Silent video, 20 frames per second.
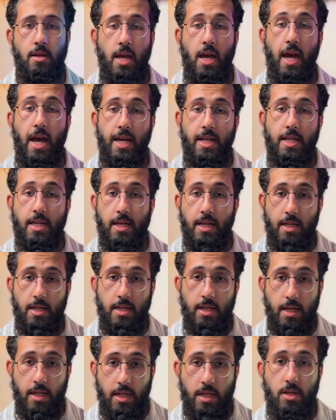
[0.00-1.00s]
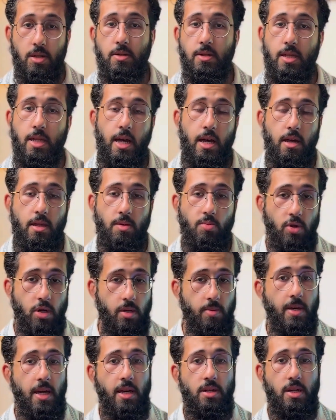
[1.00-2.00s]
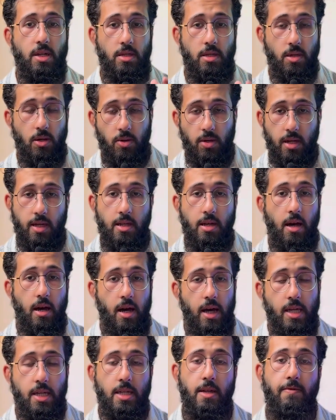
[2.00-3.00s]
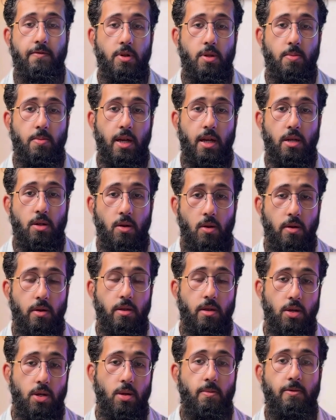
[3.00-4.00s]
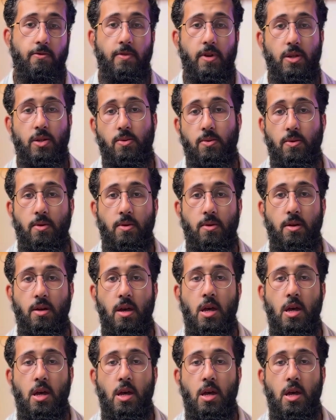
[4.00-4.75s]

And in addition to that, the product page is usually the highest leverage page on the Shopify store.